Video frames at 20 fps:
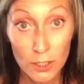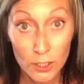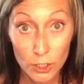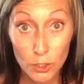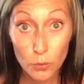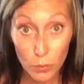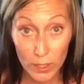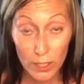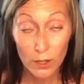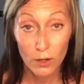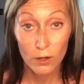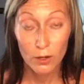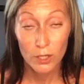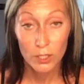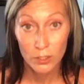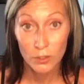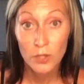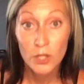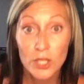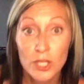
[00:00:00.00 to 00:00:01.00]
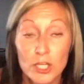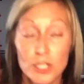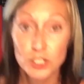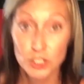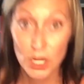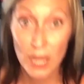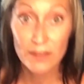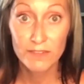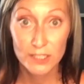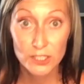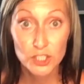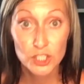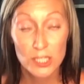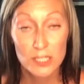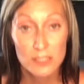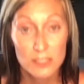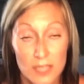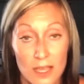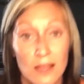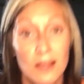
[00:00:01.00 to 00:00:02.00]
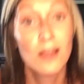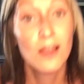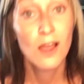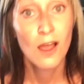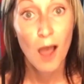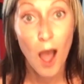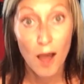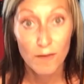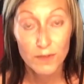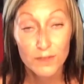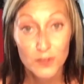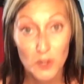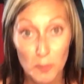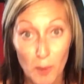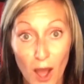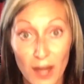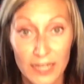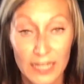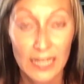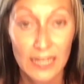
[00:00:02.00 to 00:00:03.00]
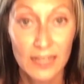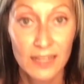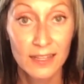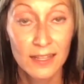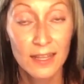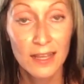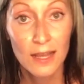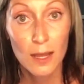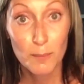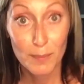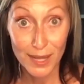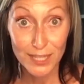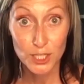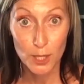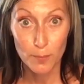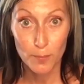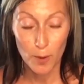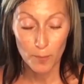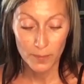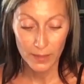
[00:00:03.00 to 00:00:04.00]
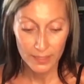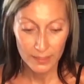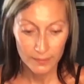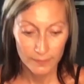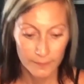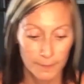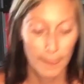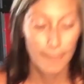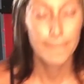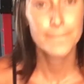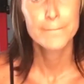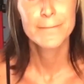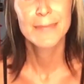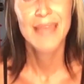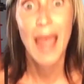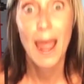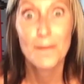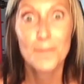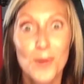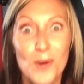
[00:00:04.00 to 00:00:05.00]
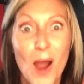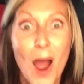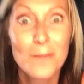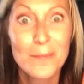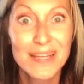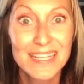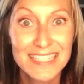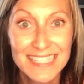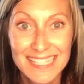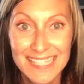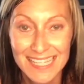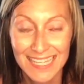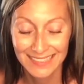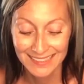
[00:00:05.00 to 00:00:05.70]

You will shave inches off of your body by jump roping, I promise.